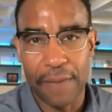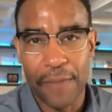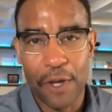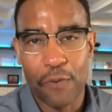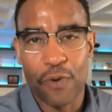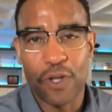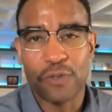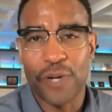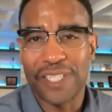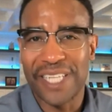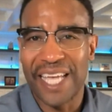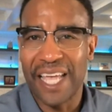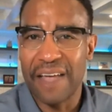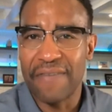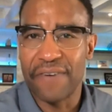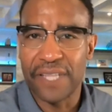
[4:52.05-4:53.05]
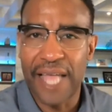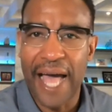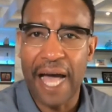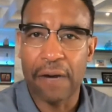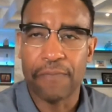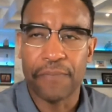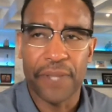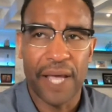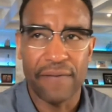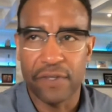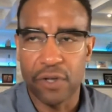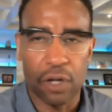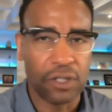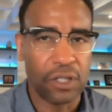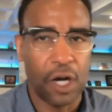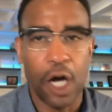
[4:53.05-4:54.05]
The reason why I say if allowed, having
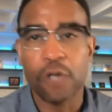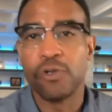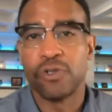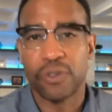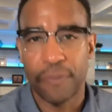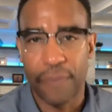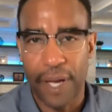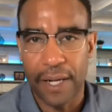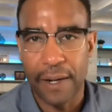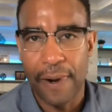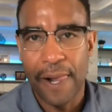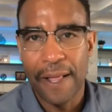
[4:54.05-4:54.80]
talked to hundreds of men,